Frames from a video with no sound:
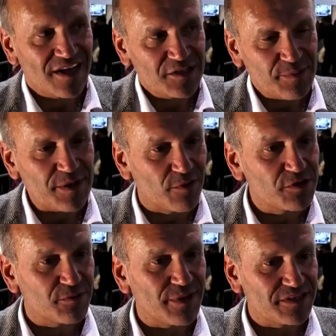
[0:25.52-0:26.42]
I spend
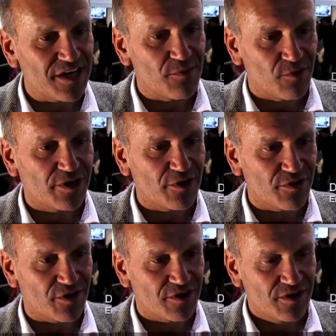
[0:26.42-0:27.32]
most of my time working
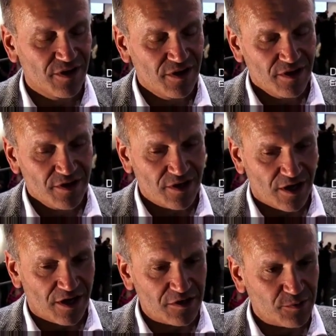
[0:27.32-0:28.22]
with
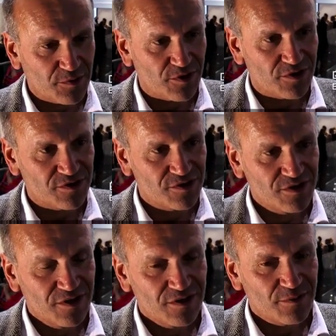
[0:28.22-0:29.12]
young entrepreneurs.
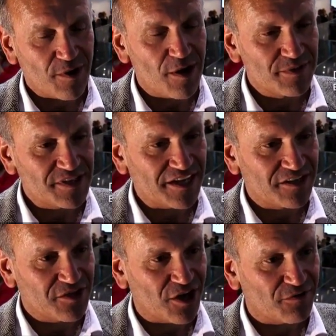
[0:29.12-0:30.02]
Problem is, I
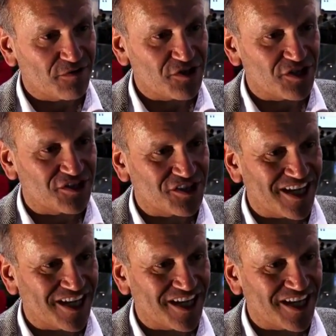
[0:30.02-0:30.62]
can talk for Jesus,